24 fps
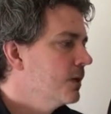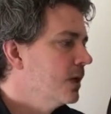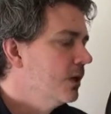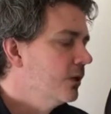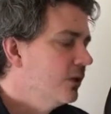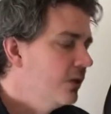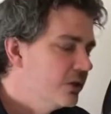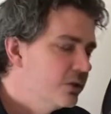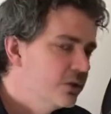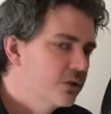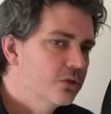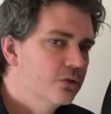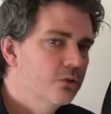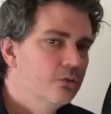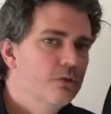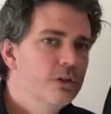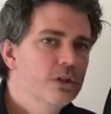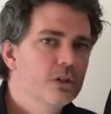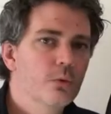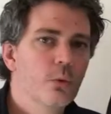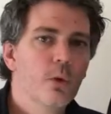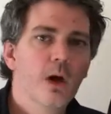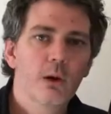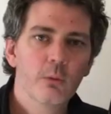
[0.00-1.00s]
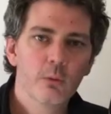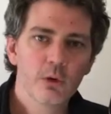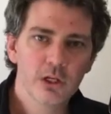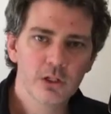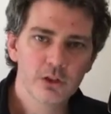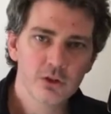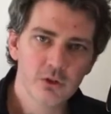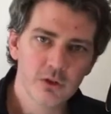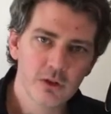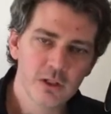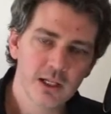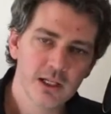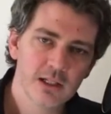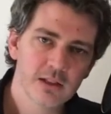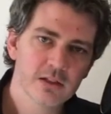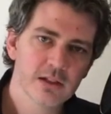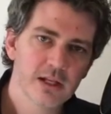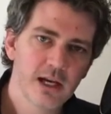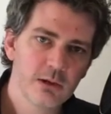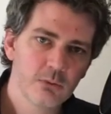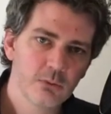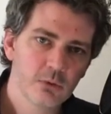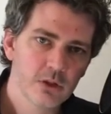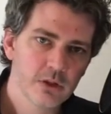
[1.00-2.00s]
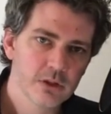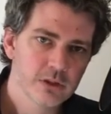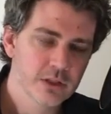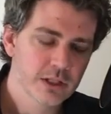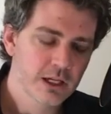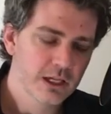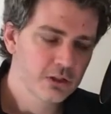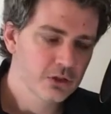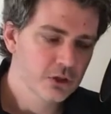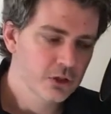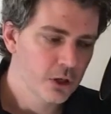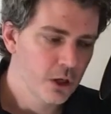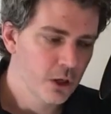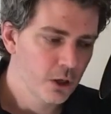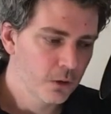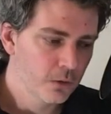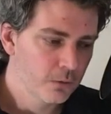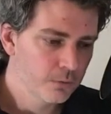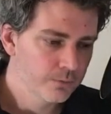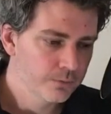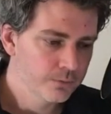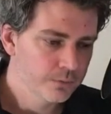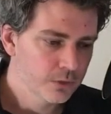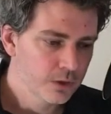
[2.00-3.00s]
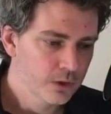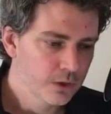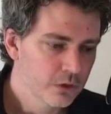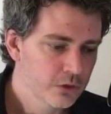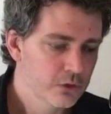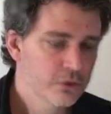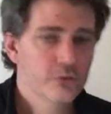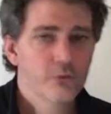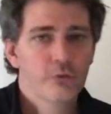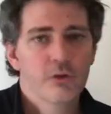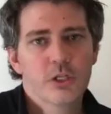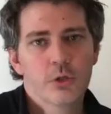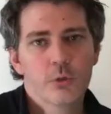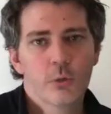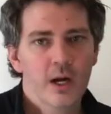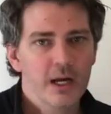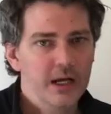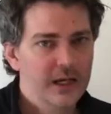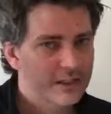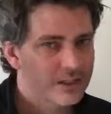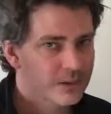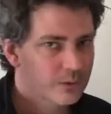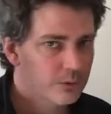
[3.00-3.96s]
This is the reason why I want to do the Inside Real Estate Show. This is the reason why I